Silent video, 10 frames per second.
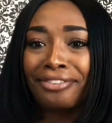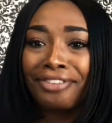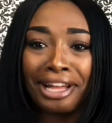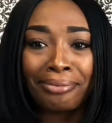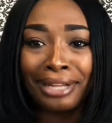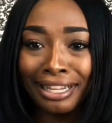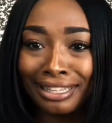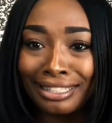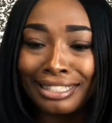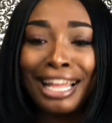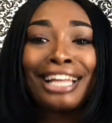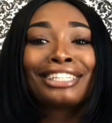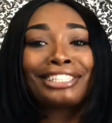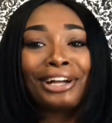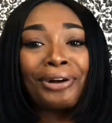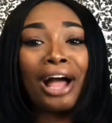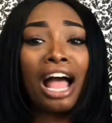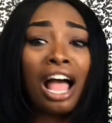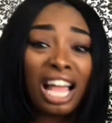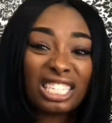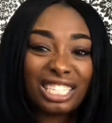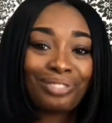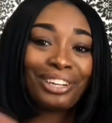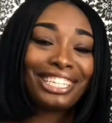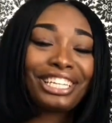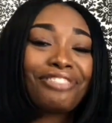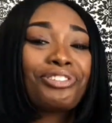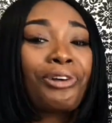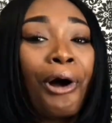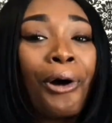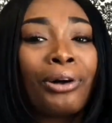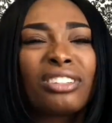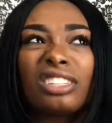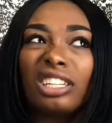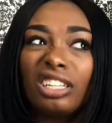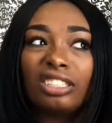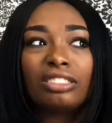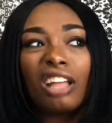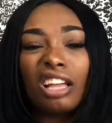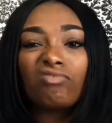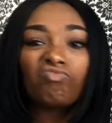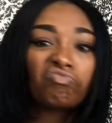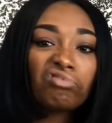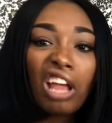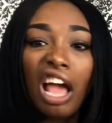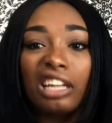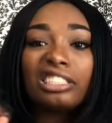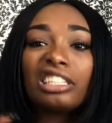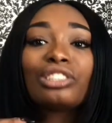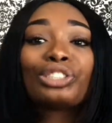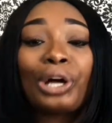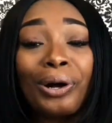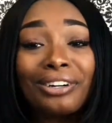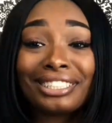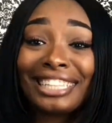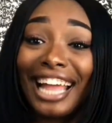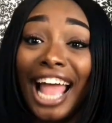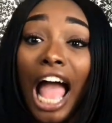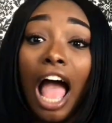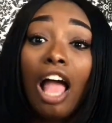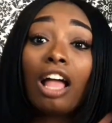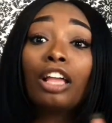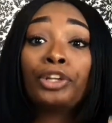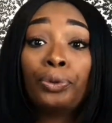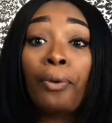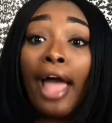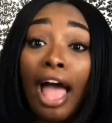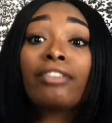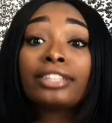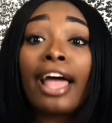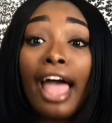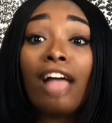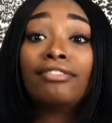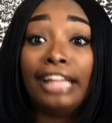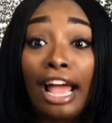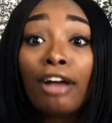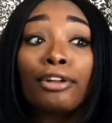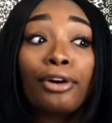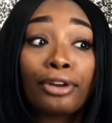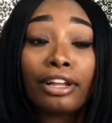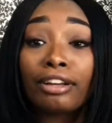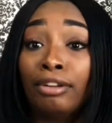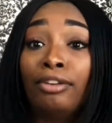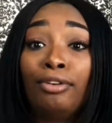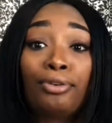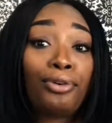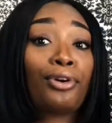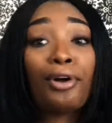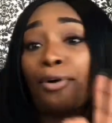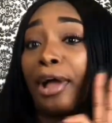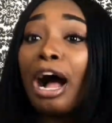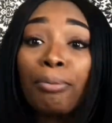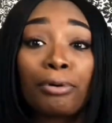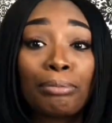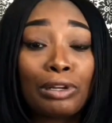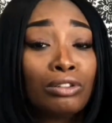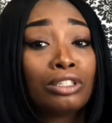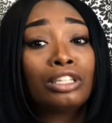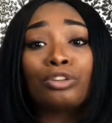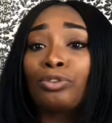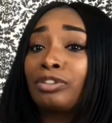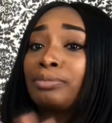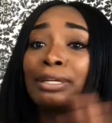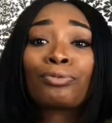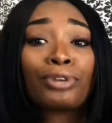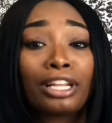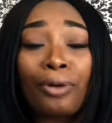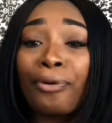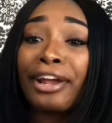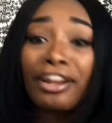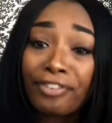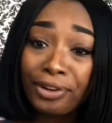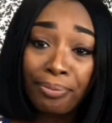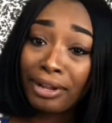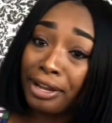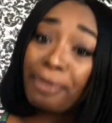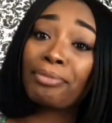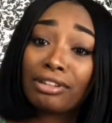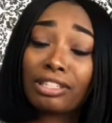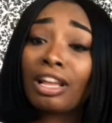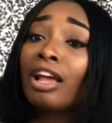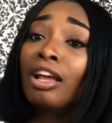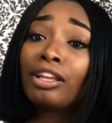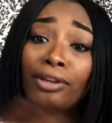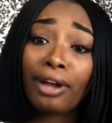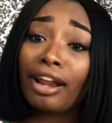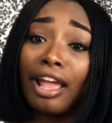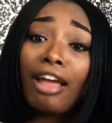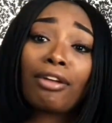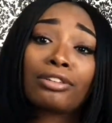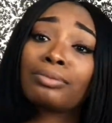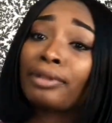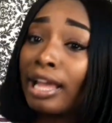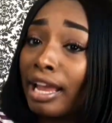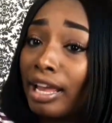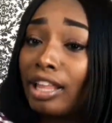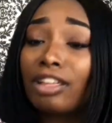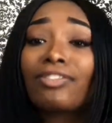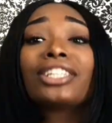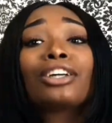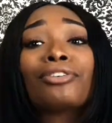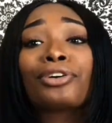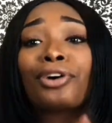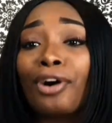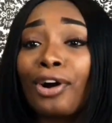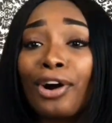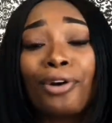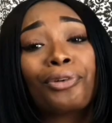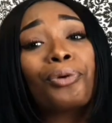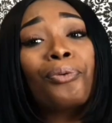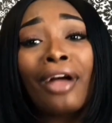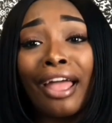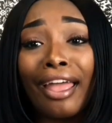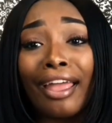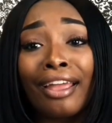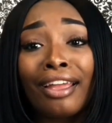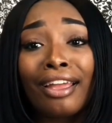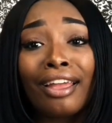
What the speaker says: a 5 playlist. So I just wanted to give you all at least like 9 to 10 songs that you have to have downloaded, or on Apple Music or Spinrilla, wherever you play your music. You gotta have those playing, either if it's on the car, on the way,